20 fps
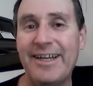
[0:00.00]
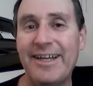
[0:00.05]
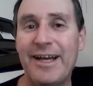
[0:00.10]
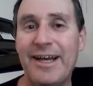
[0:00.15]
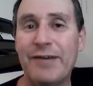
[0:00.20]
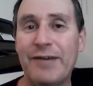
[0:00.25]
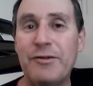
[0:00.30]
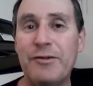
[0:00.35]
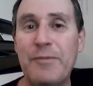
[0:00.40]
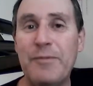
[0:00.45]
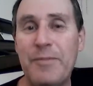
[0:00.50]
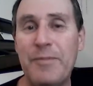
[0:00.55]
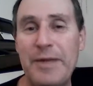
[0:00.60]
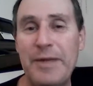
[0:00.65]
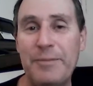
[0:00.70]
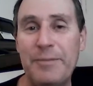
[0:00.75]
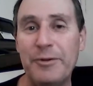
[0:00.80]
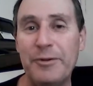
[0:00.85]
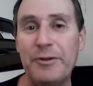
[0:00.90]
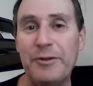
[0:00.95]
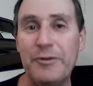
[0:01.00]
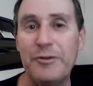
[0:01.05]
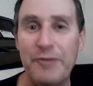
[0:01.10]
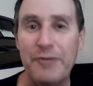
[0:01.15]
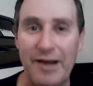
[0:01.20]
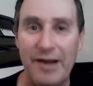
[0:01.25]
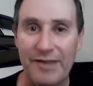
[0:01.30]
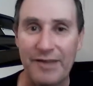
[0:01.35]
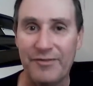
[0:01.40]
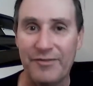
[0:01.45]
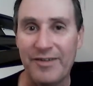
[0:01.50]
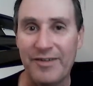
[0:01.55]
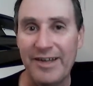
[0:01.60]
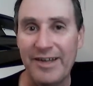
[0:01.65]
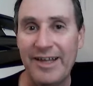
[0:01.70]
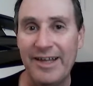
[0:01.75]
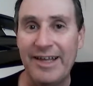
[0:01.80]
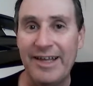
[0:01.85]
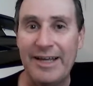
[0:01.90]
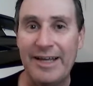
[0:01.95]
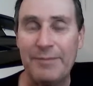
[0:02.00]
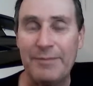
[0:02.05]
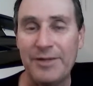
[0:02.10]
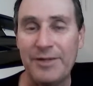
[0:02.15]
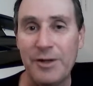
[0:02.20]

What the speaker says: a group of people who I've come to